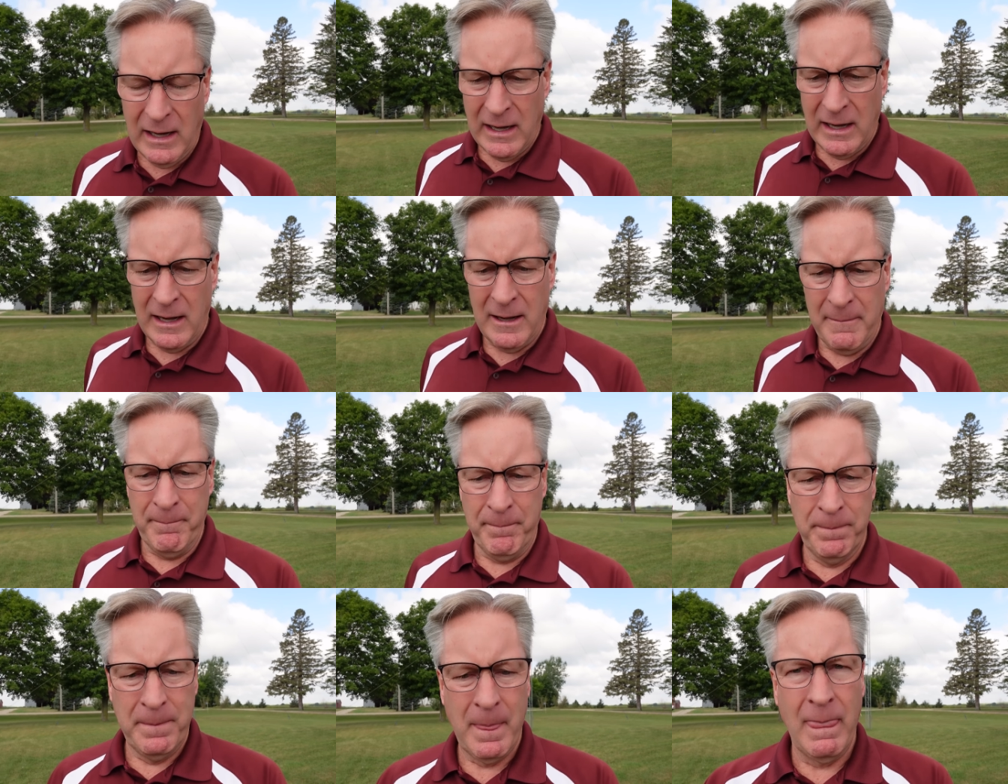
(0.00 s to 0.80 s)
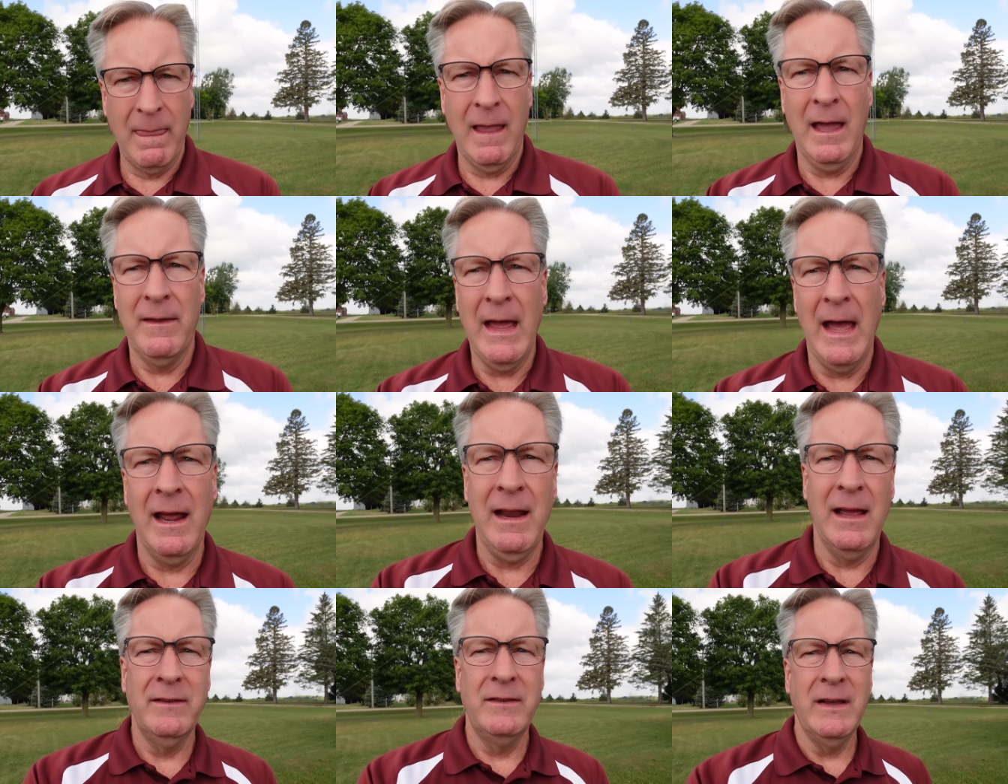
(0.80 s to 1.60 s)
And
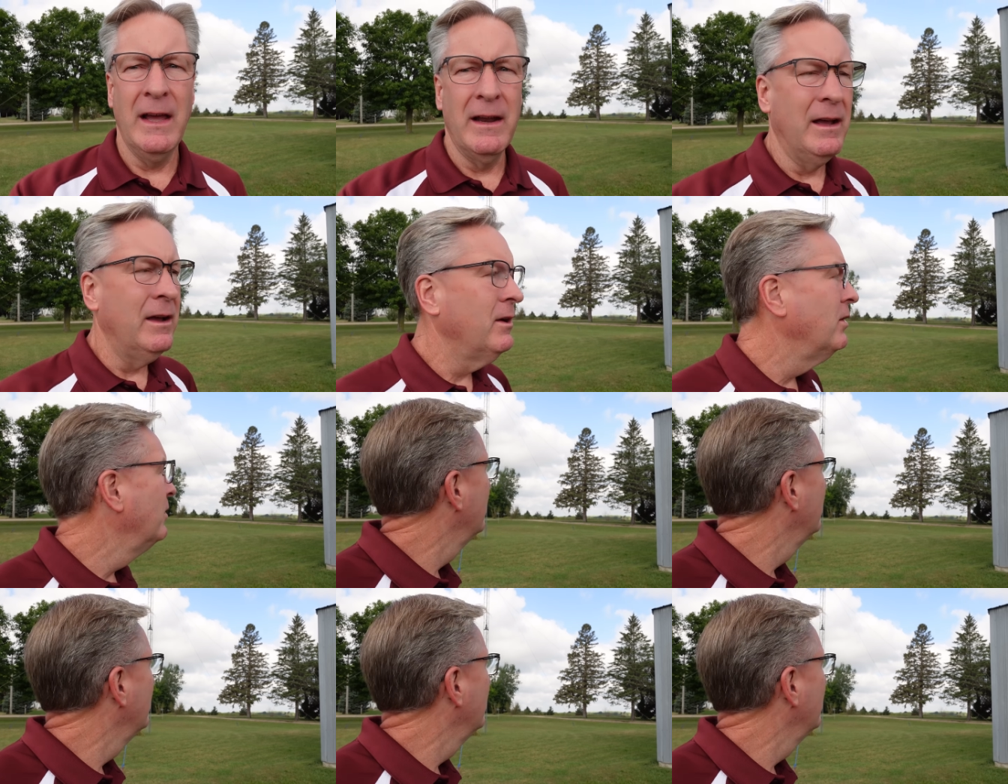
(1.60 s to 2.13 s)
that antenna